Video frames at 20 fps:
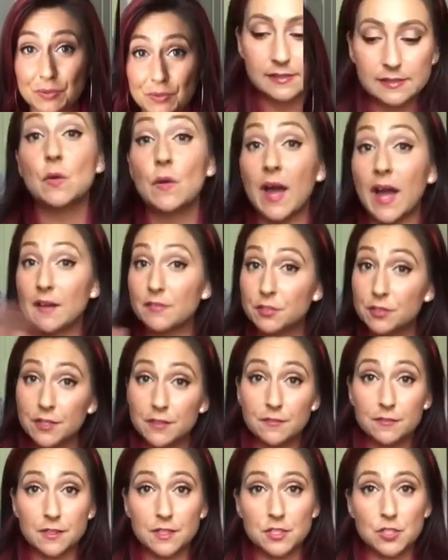So after I
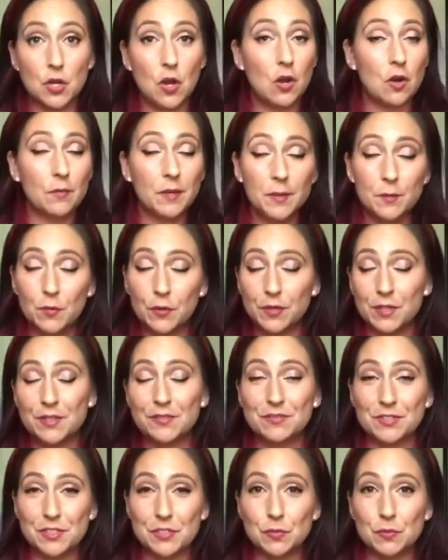finish all my morning
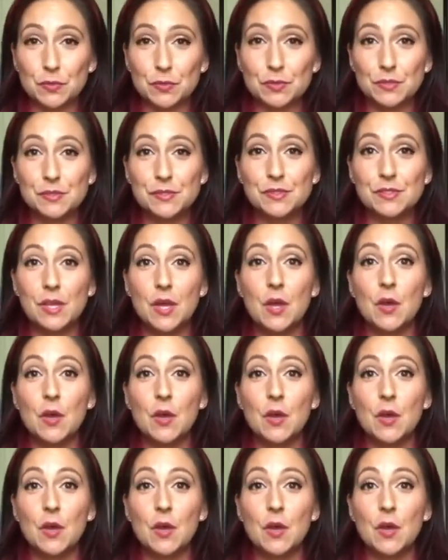rituals,